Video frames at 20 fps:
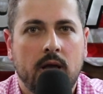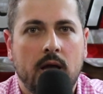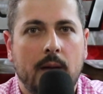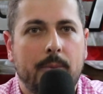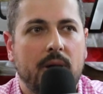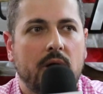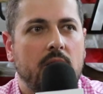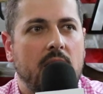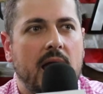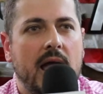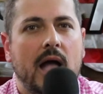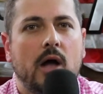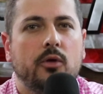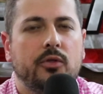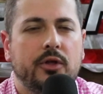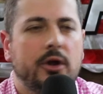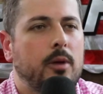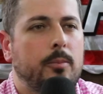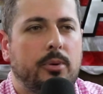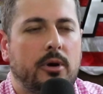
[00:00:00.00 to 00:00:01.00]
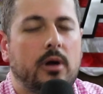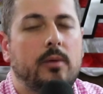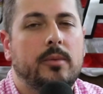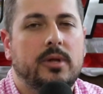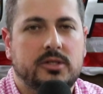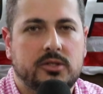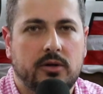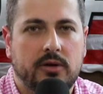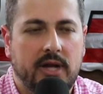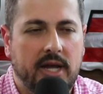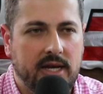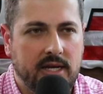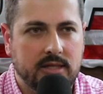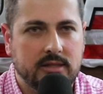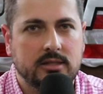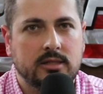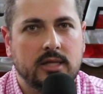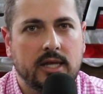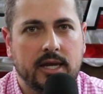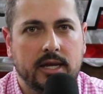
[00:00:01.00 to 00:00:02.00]
about how their permits are getting
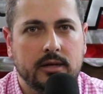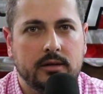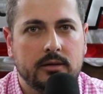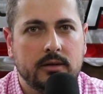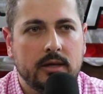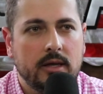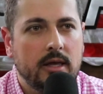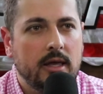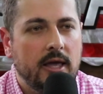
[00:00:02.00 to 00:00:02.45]
delayed.